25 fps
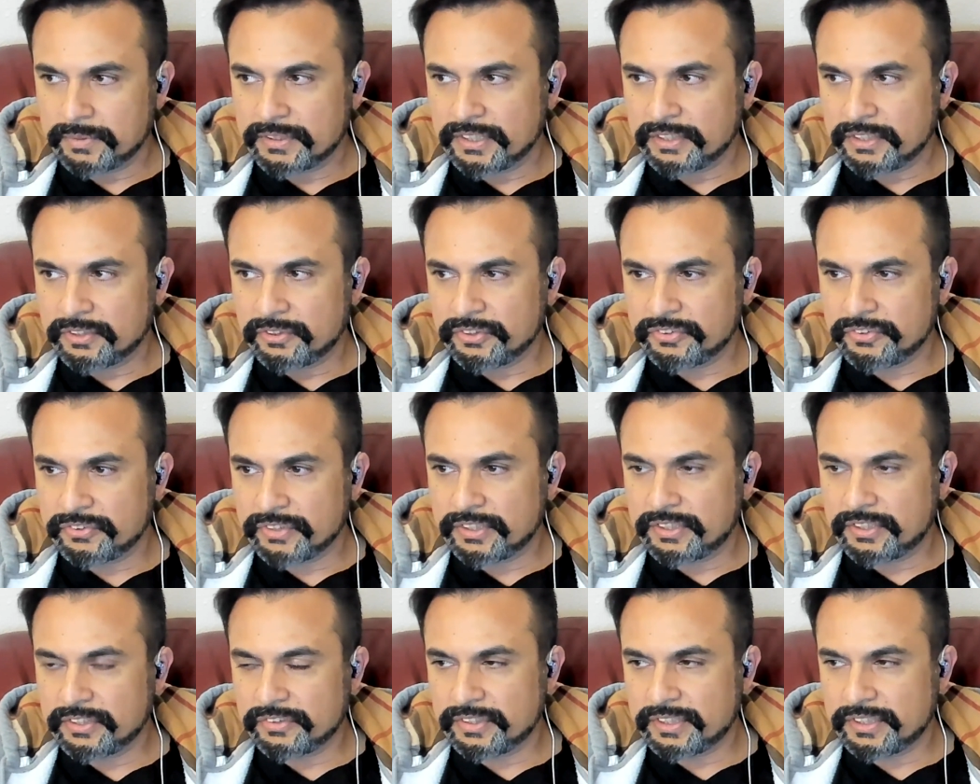
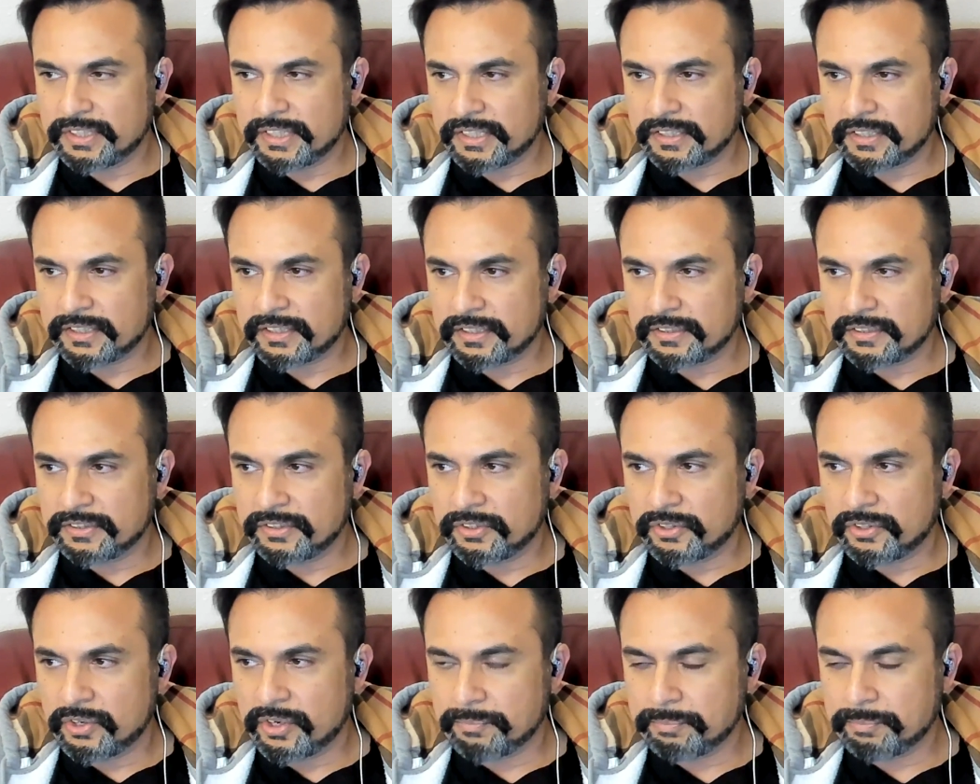It doesn't take
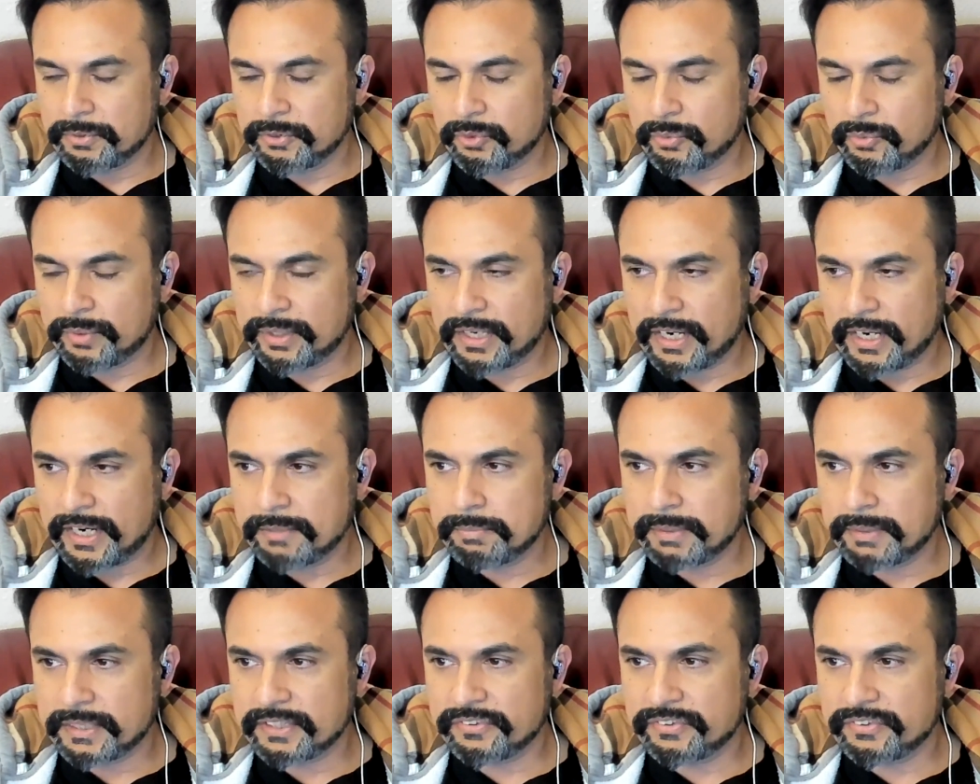happens
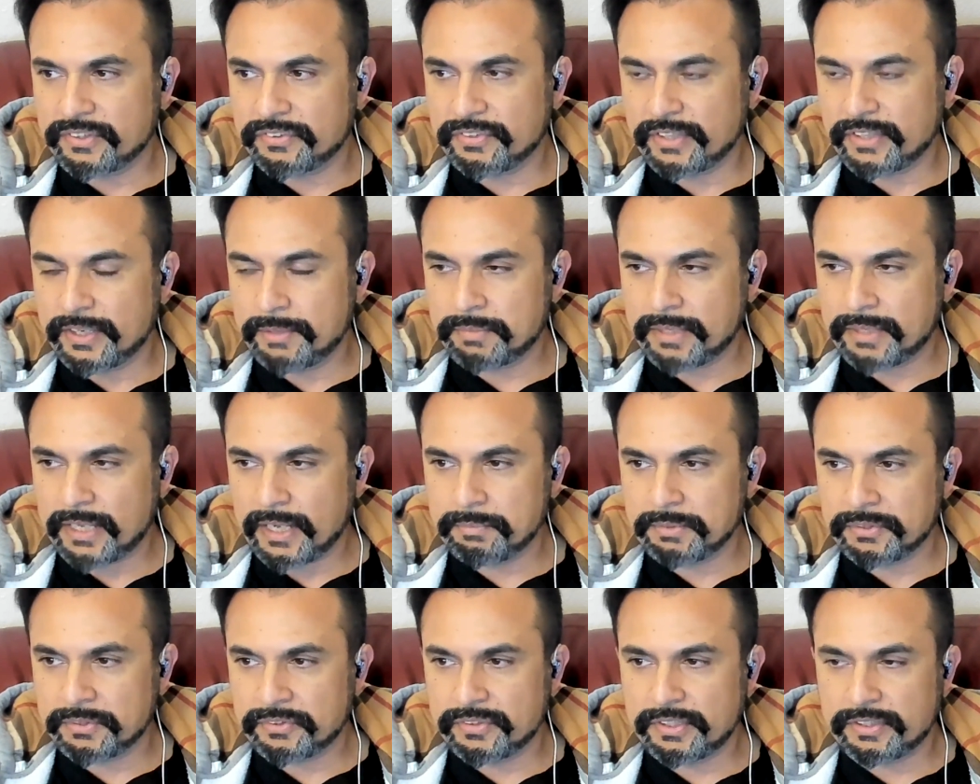overnight, but it's the same
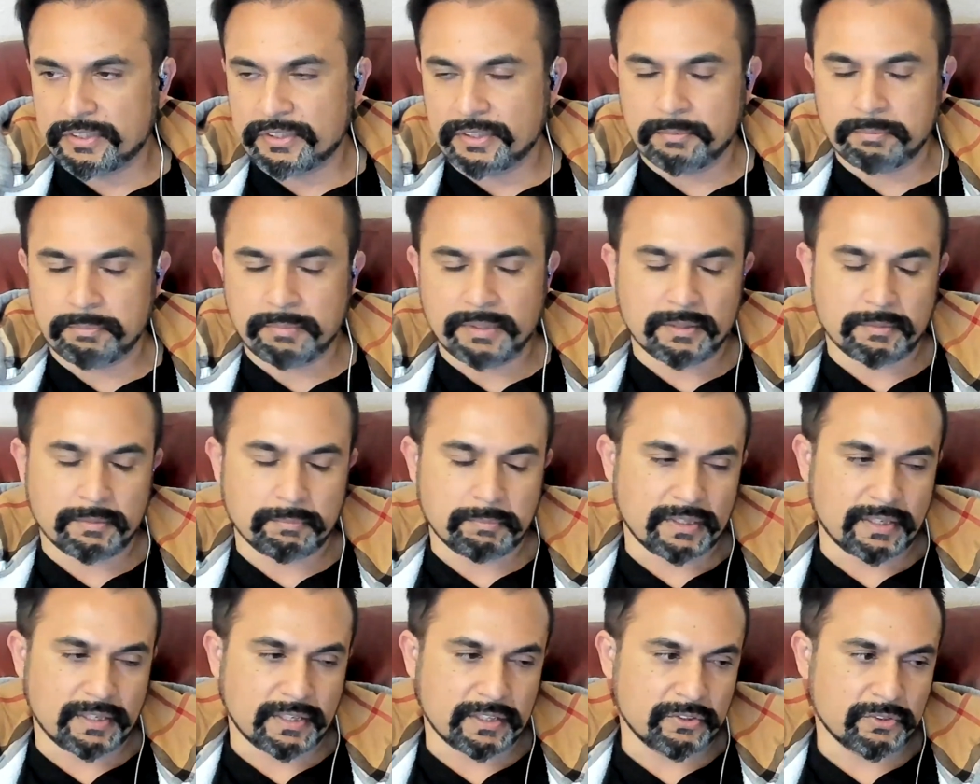time it's
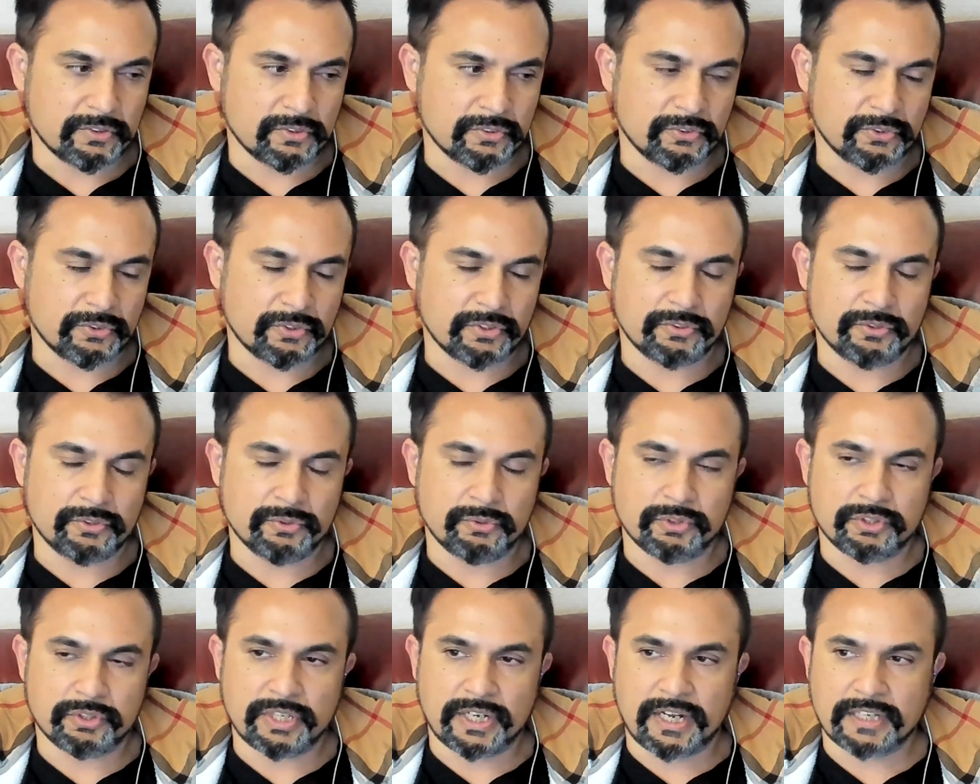determinable. Like
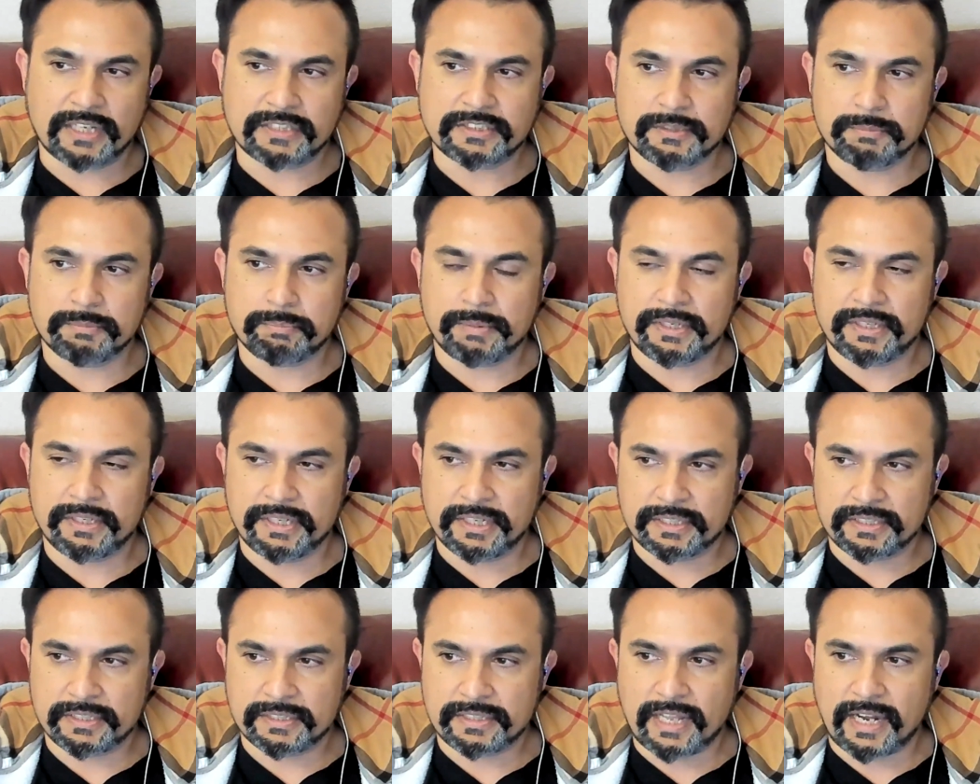you can actually
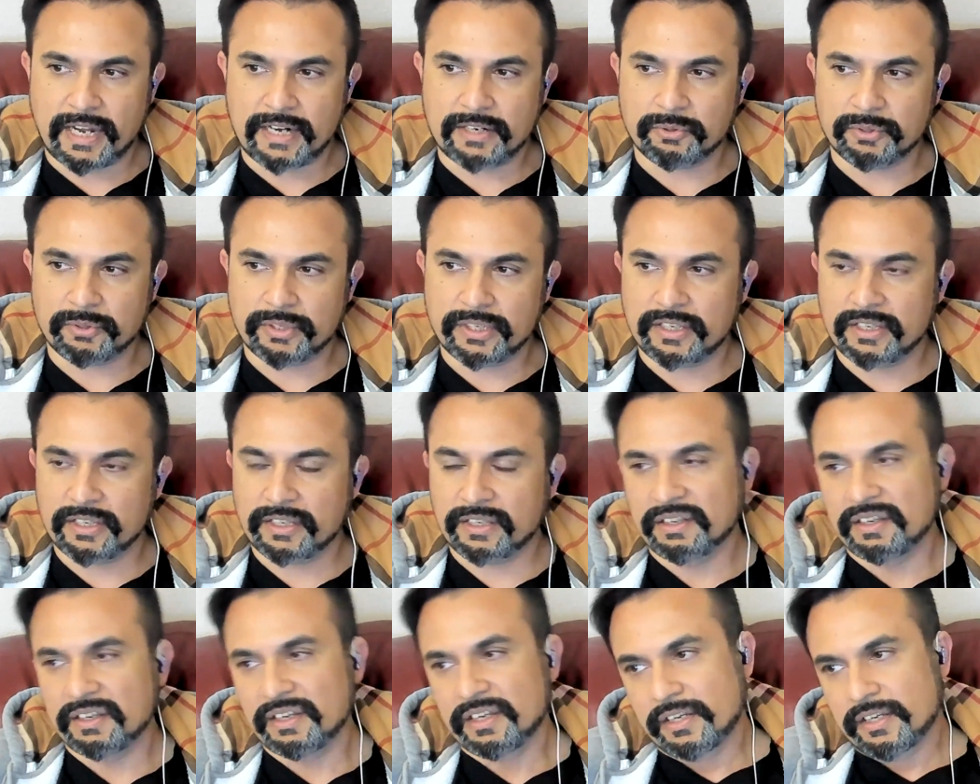predict that,
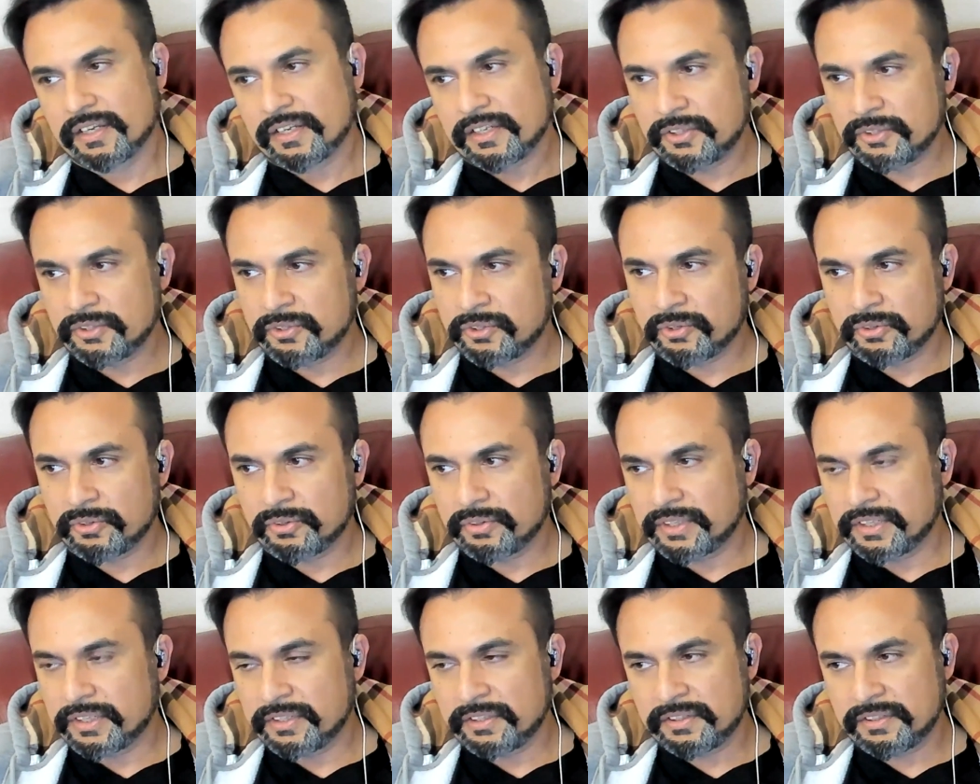okay,
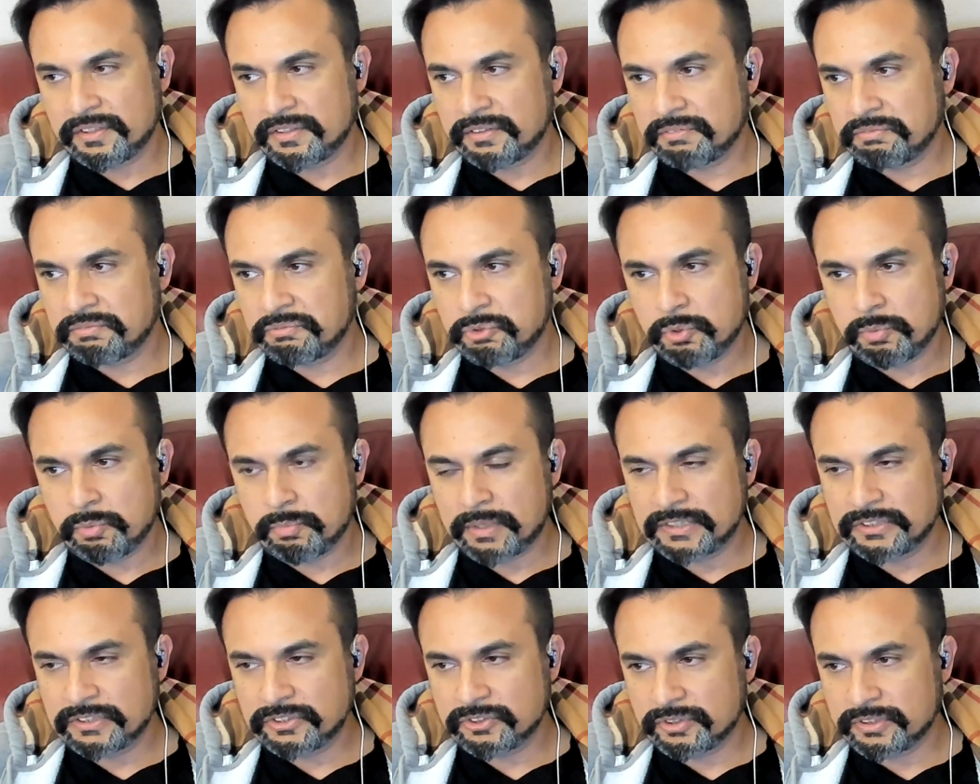in 2
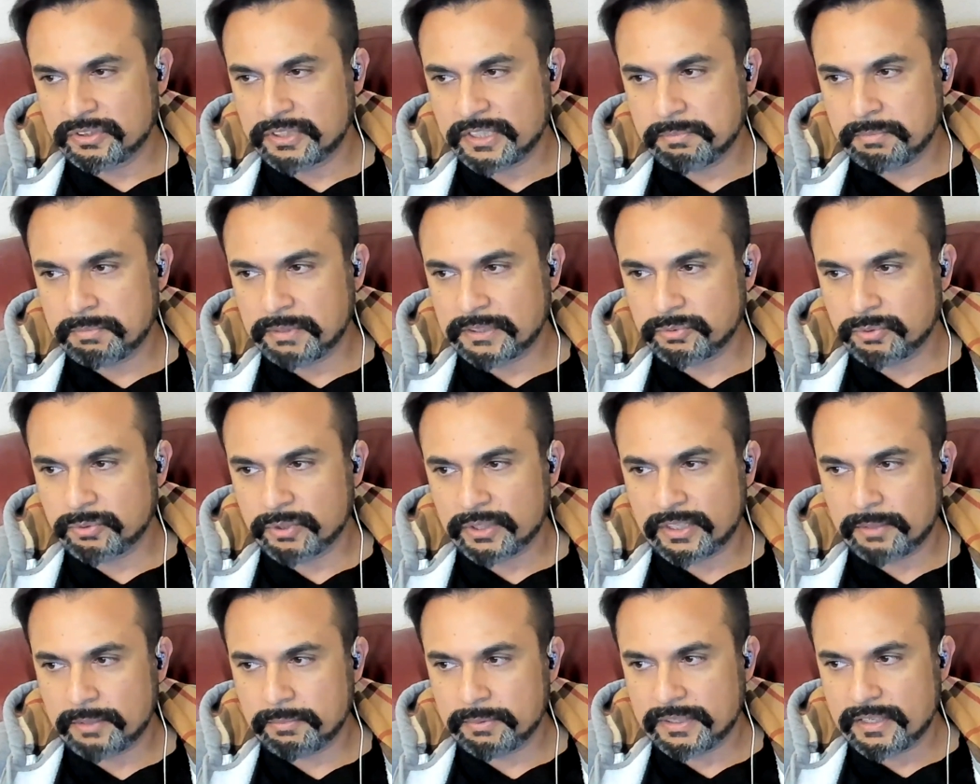months or 3 months we're
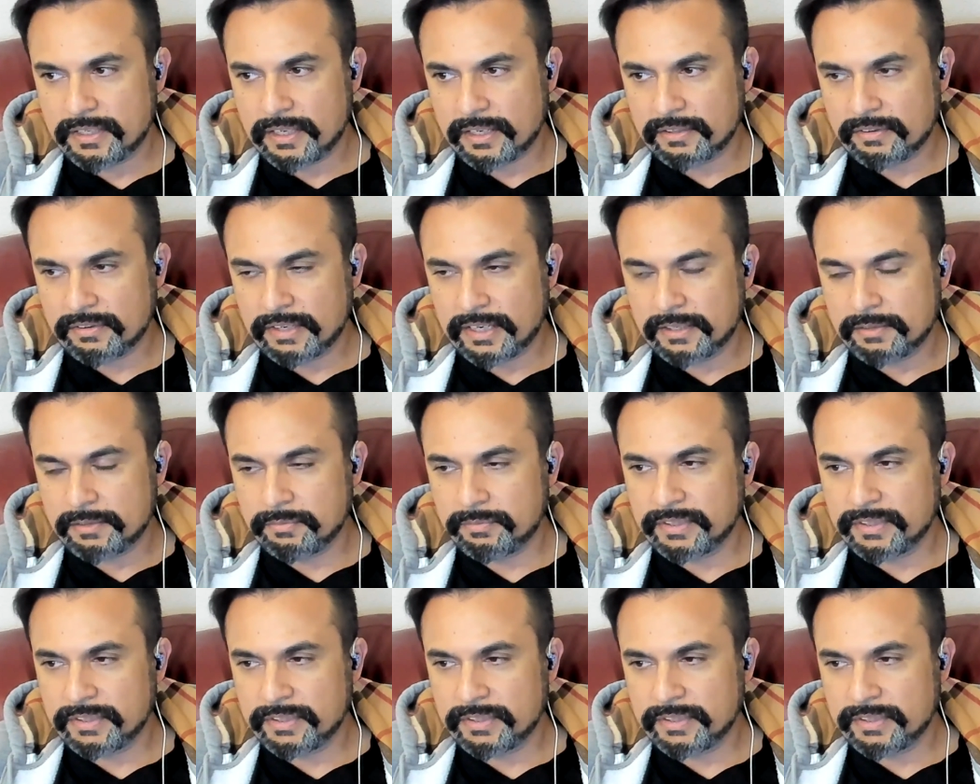going to be done, right?